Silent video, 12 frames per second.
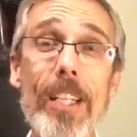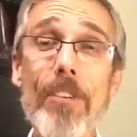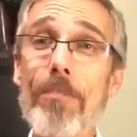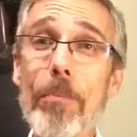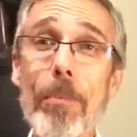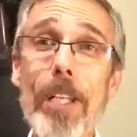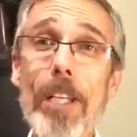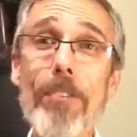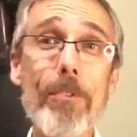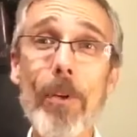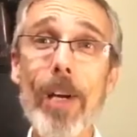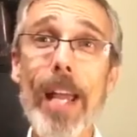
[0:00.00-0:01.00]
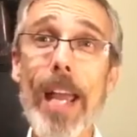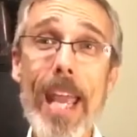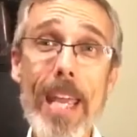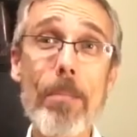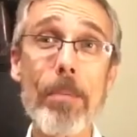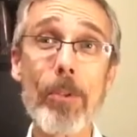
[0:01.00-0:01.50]
believe you are
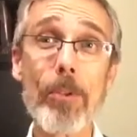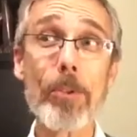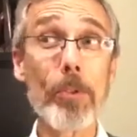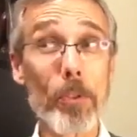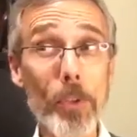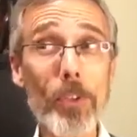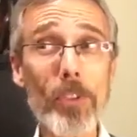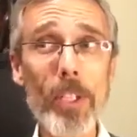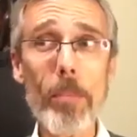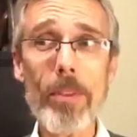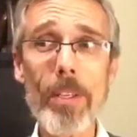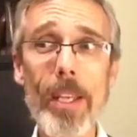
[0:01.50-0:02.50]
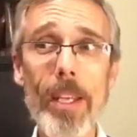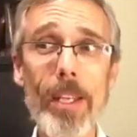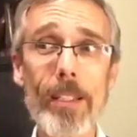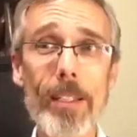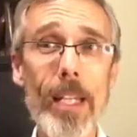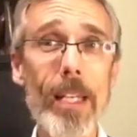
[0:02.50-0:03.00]
able to do
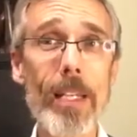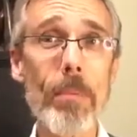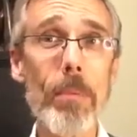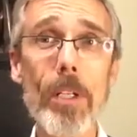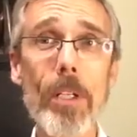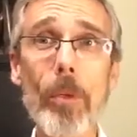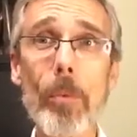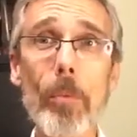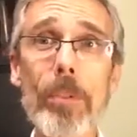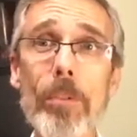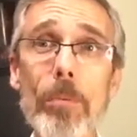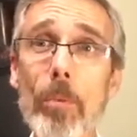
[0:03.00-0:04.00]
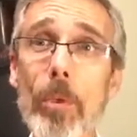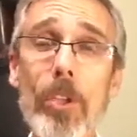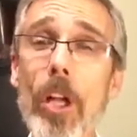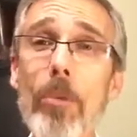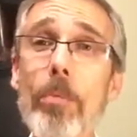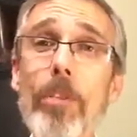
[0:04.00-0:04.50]
something, then the miracle will
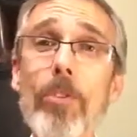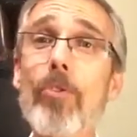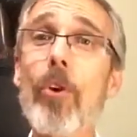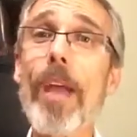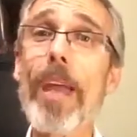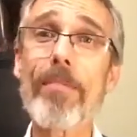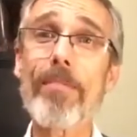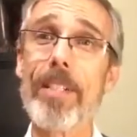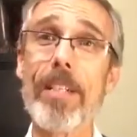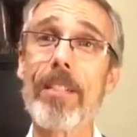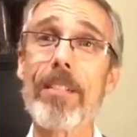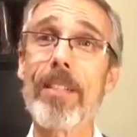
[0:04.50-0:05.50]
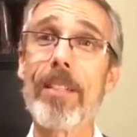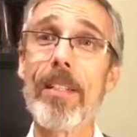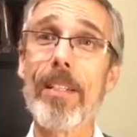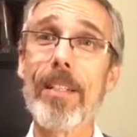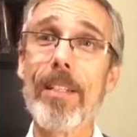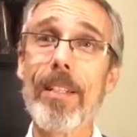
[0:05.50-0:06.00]
not be so evident.
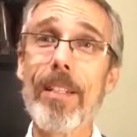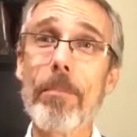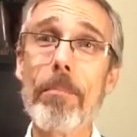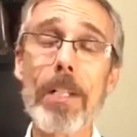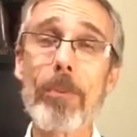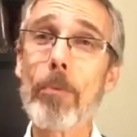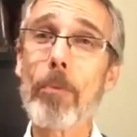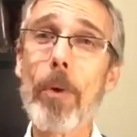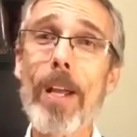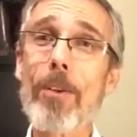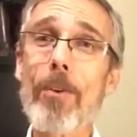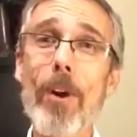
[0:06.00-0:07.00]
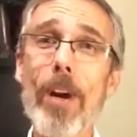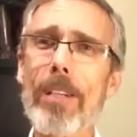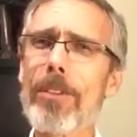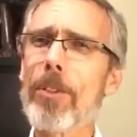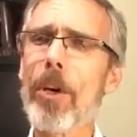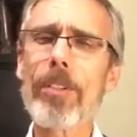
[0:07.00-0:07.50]
But when you
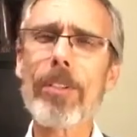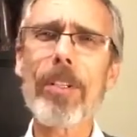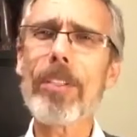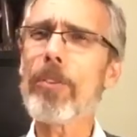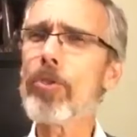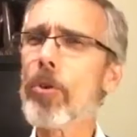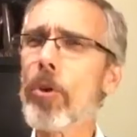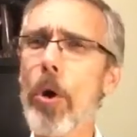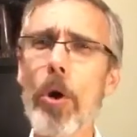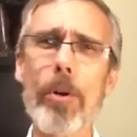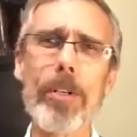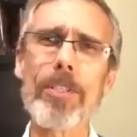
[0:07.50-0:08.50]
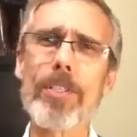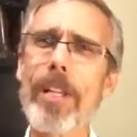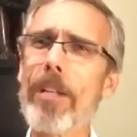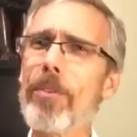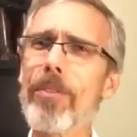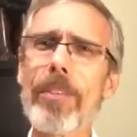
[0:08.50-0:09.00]
are totally discouraged
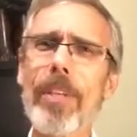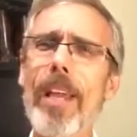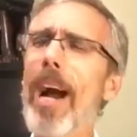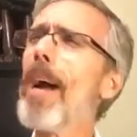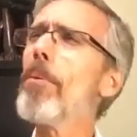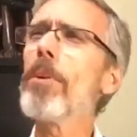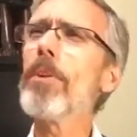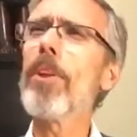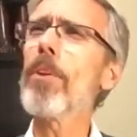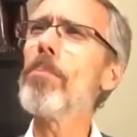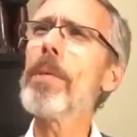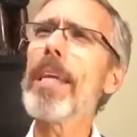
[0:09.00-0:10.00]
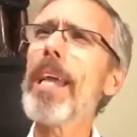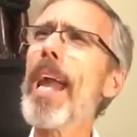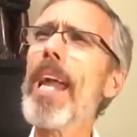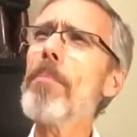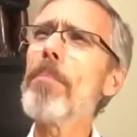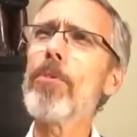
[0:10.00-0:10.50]
and you say, I will not be able